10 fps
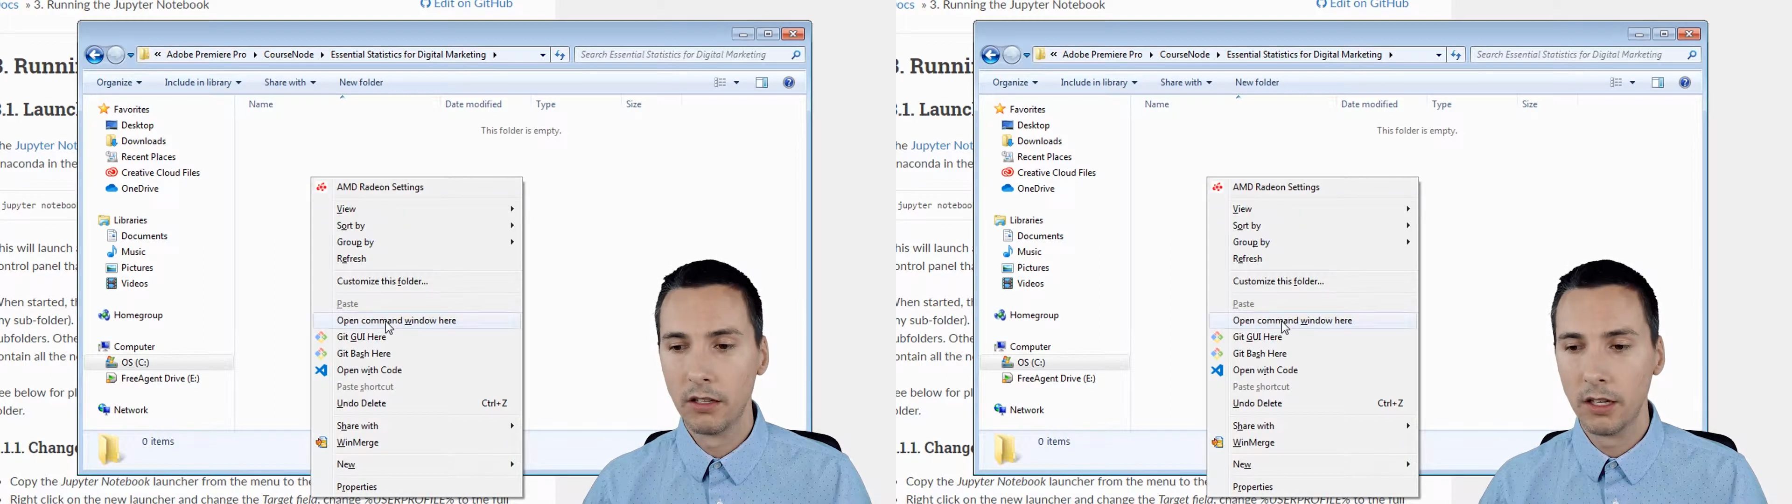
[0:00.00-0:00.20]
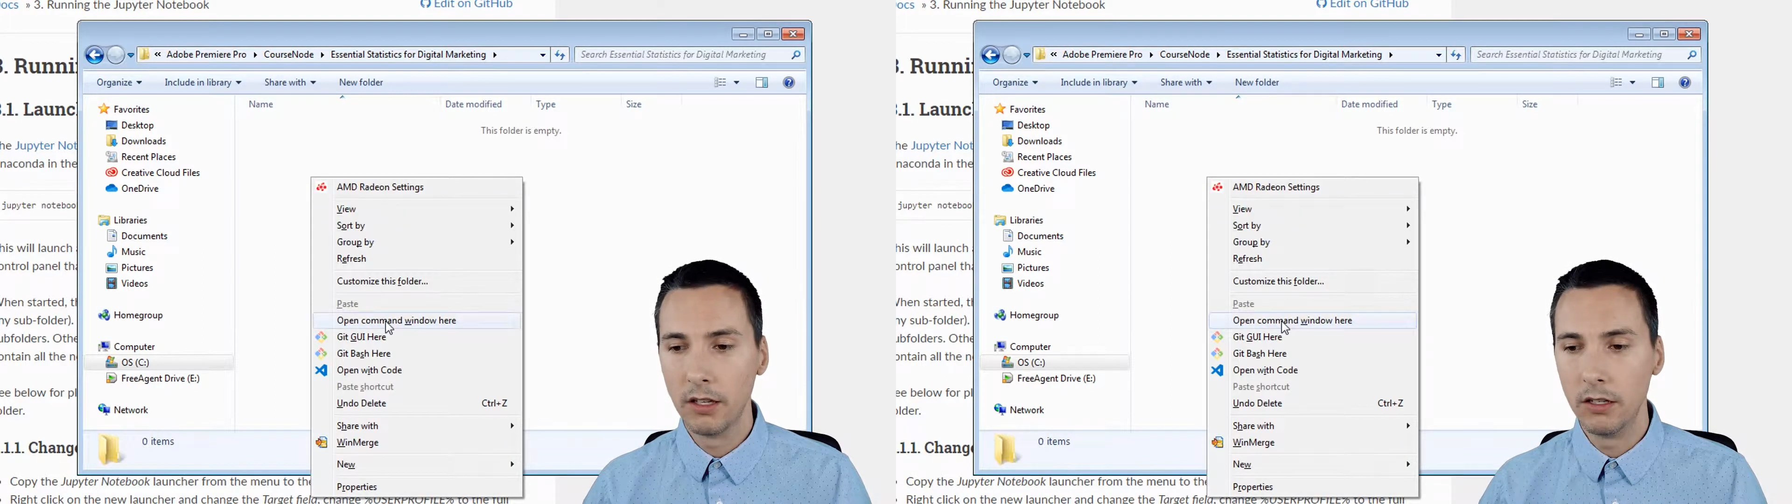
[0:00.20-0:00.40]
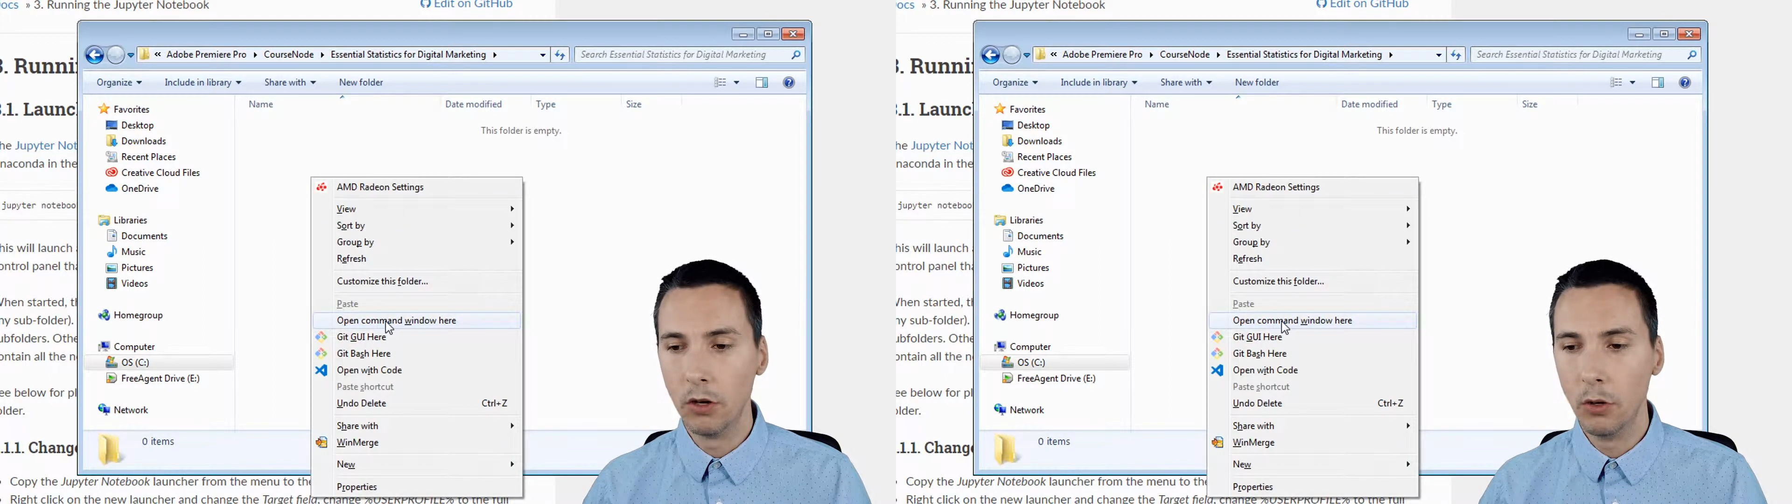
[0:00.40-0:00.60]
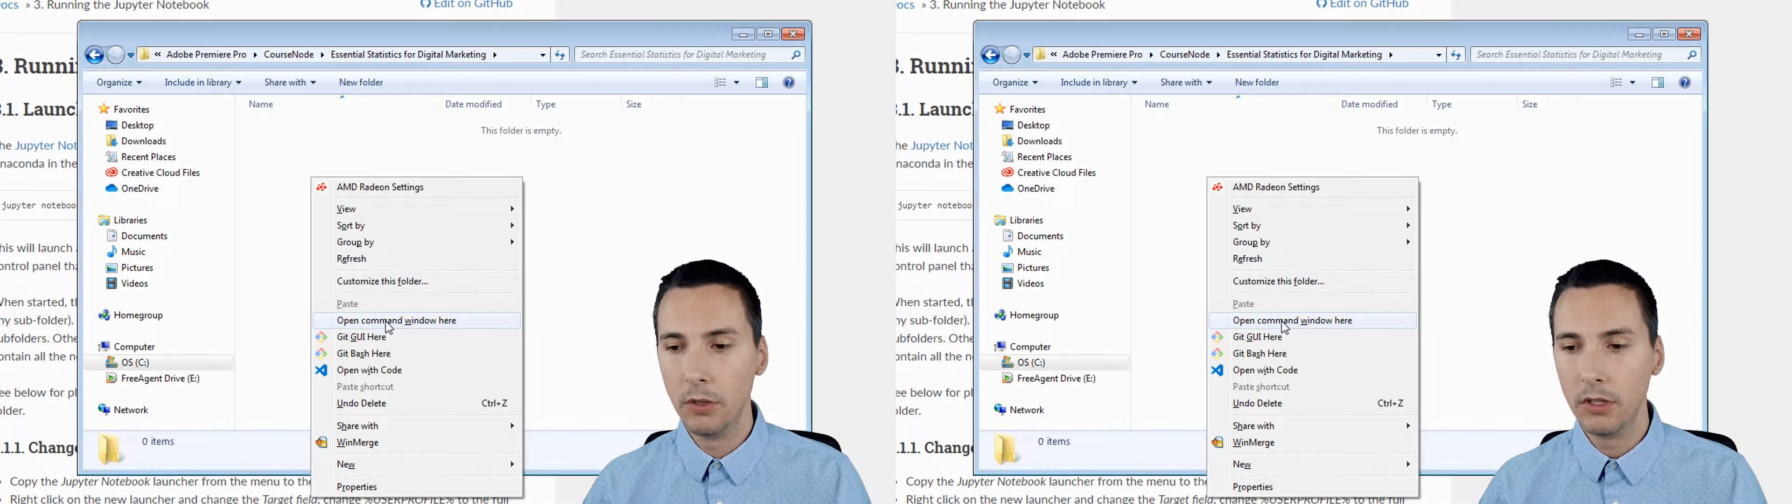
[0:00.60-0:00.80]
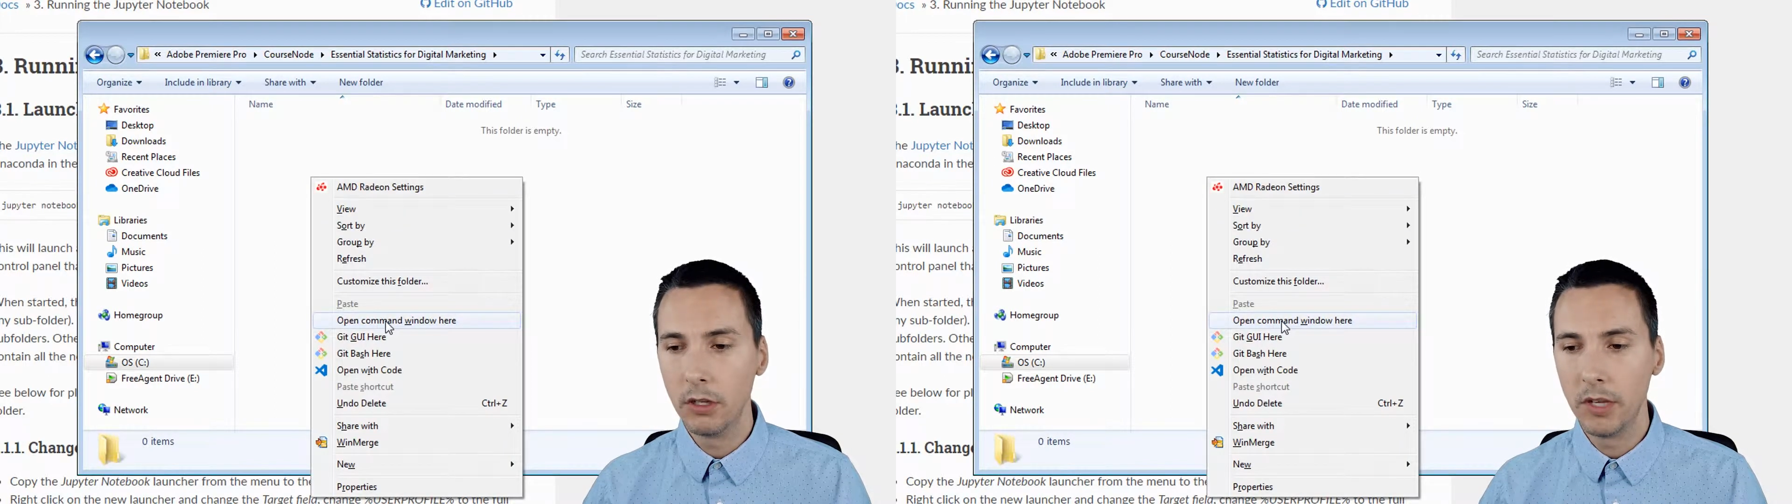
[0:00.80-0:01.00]
and then
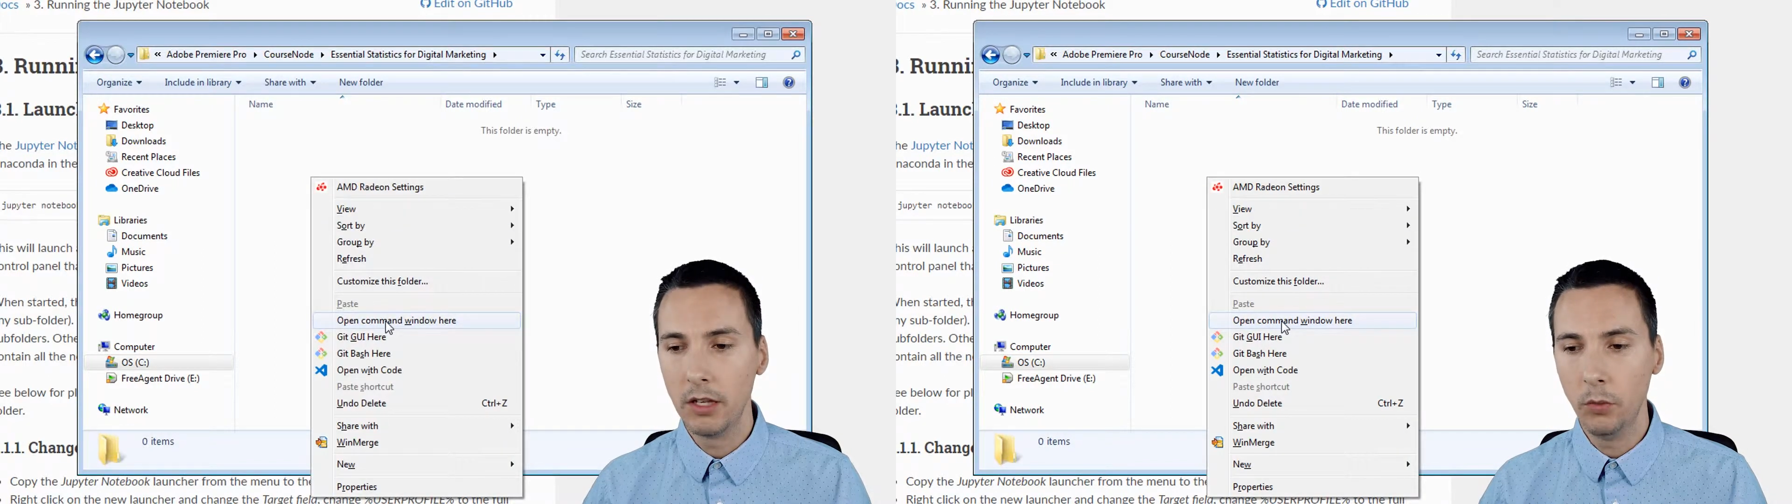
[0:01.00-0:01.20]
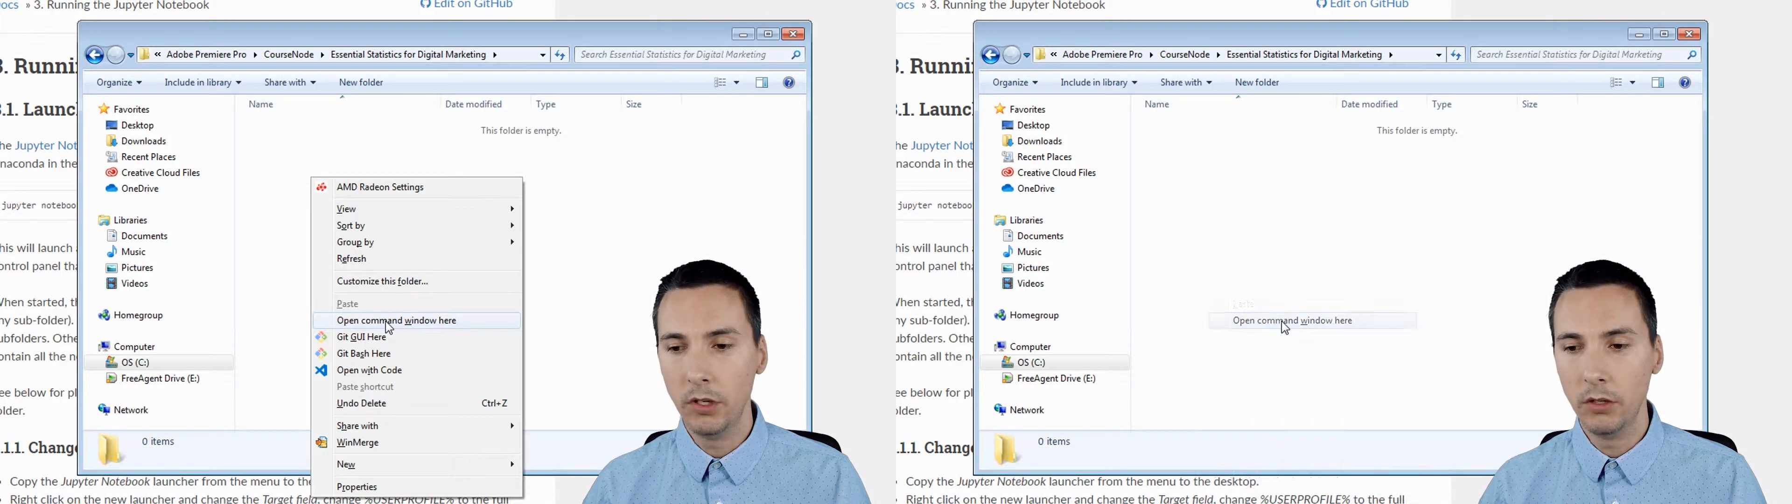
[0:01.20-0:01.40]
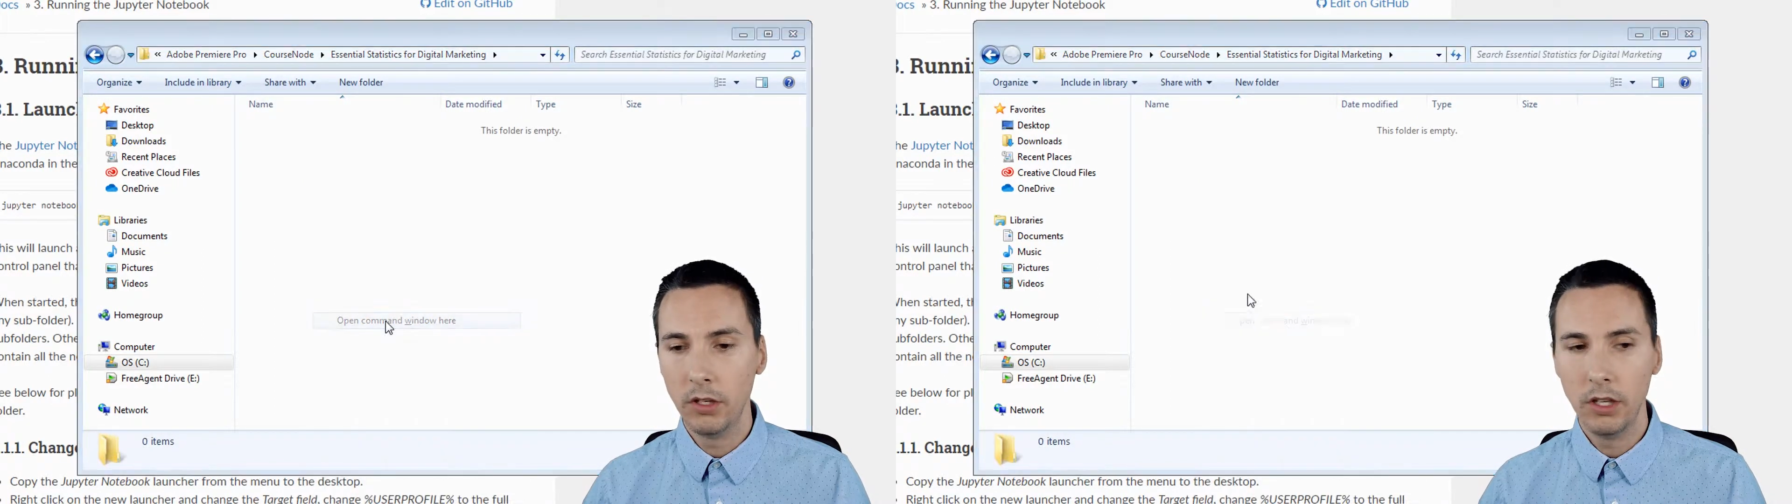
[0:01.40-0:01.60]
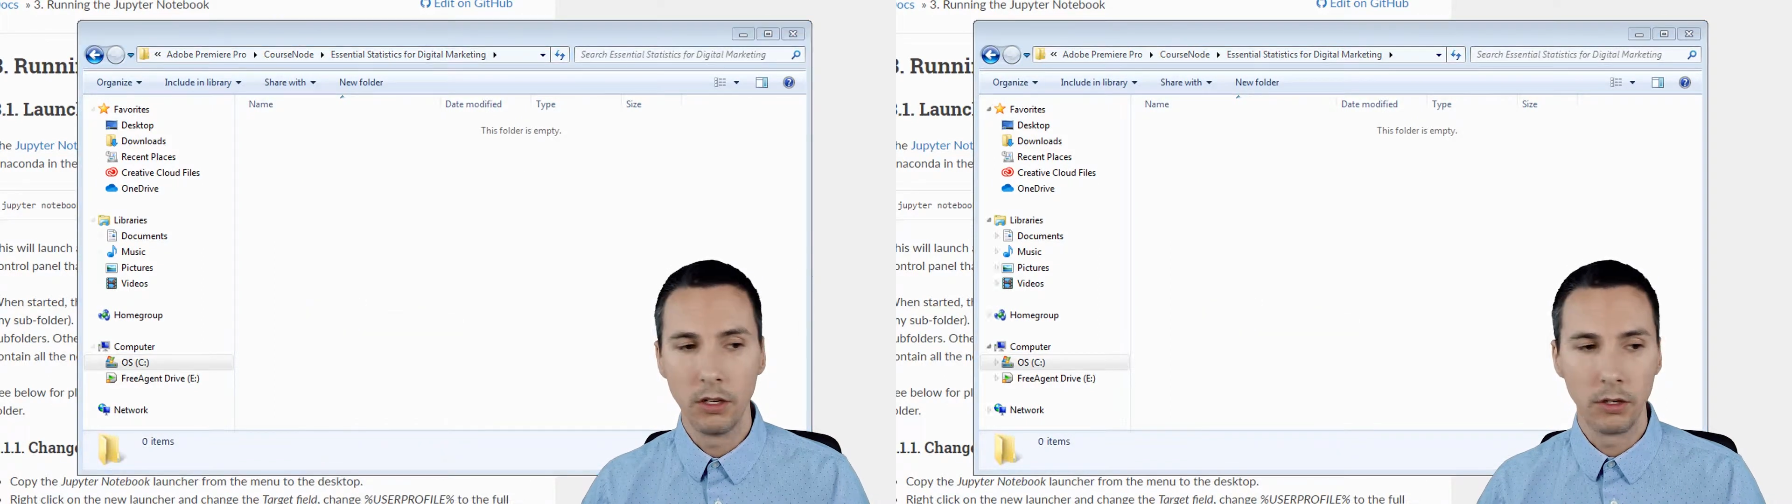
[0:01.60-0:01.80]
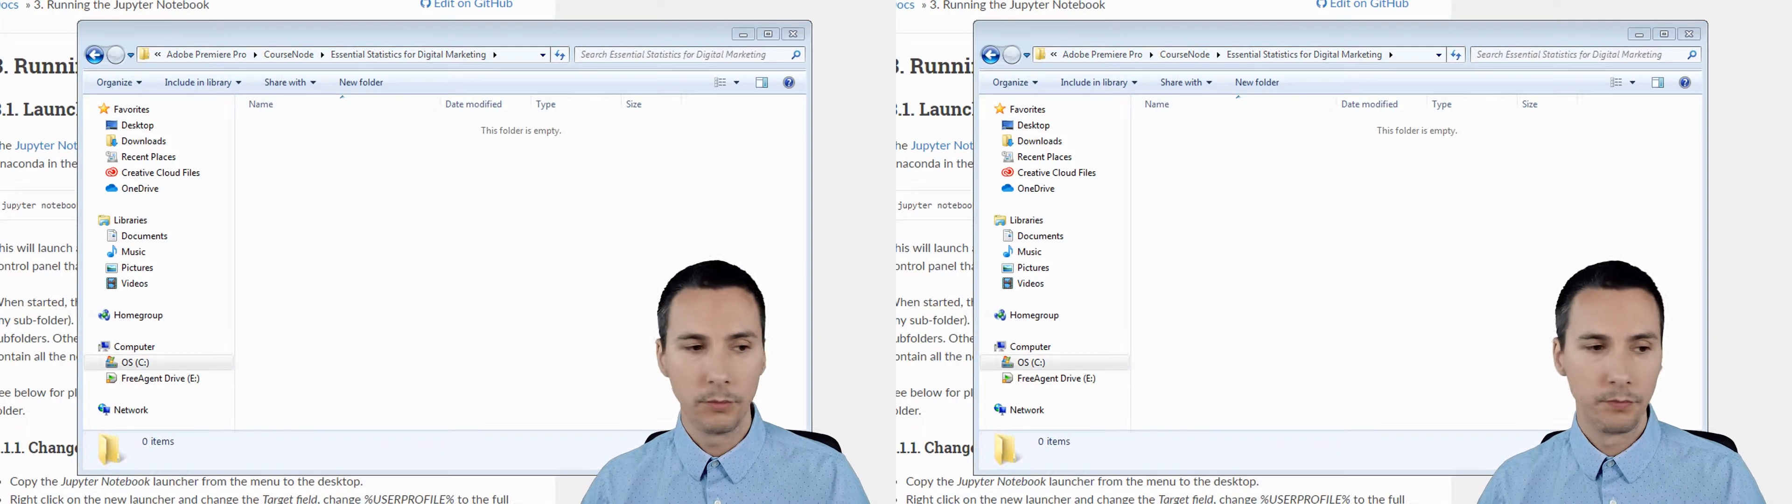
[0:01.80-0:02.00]
open command window
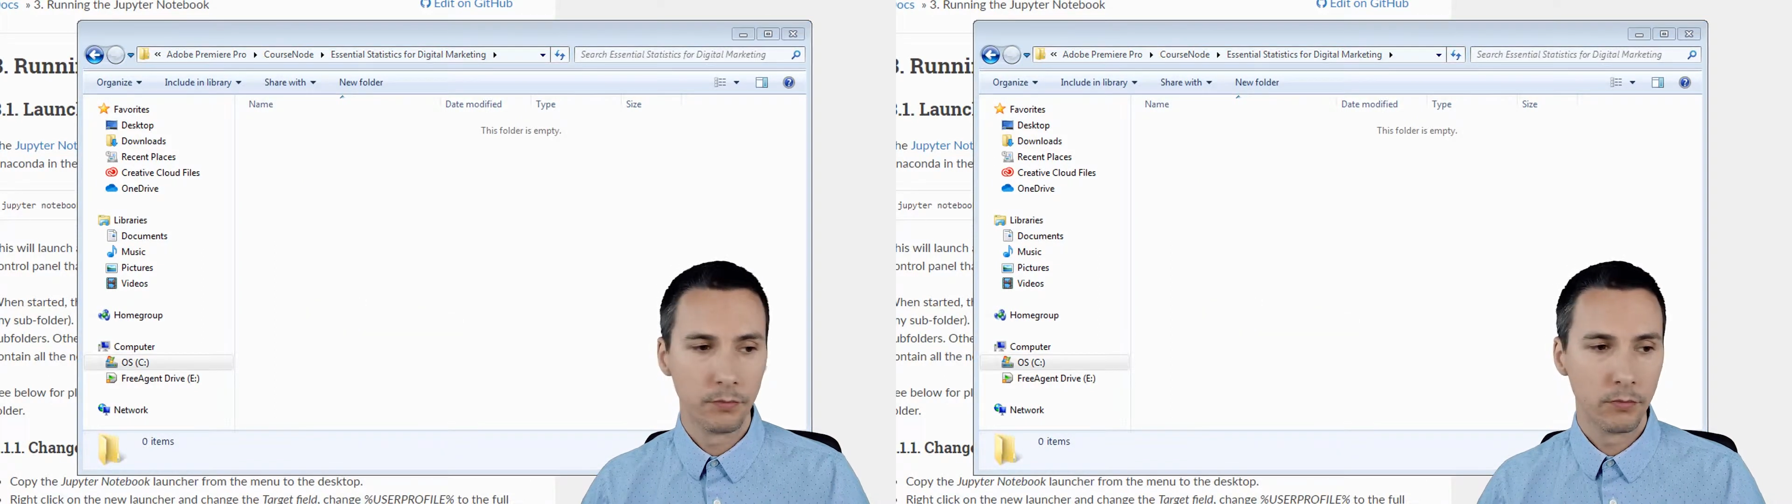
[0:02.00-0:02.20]
here.